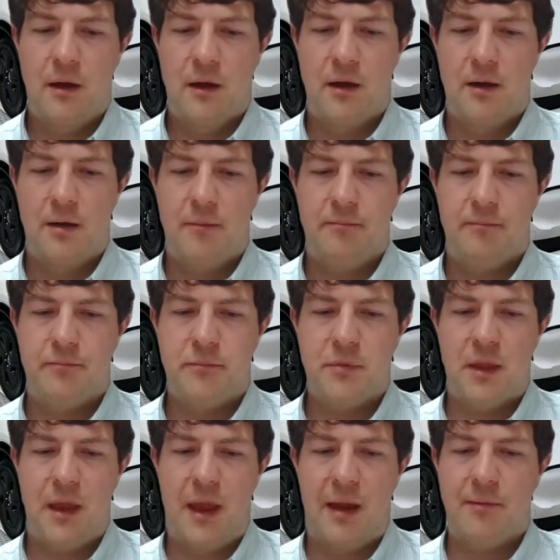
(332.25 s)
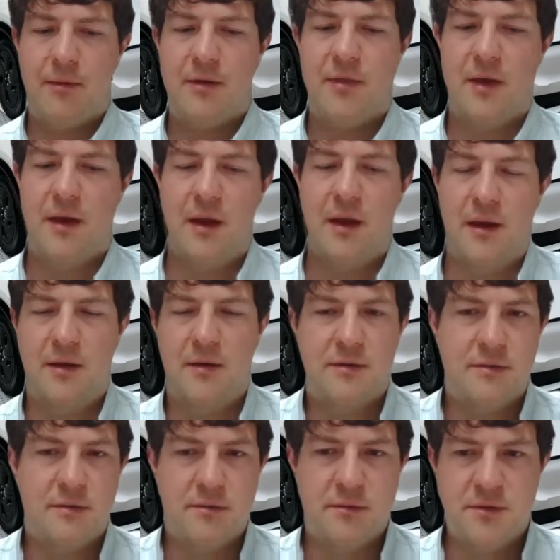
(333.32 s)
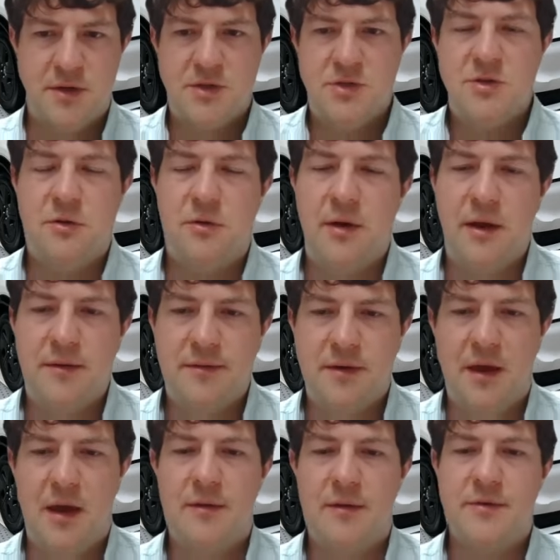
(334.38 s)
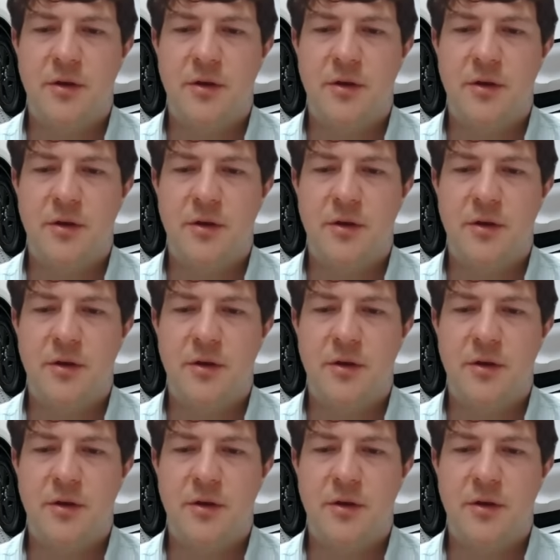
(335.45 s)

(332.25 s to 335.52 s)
Um, Everything is digital inside.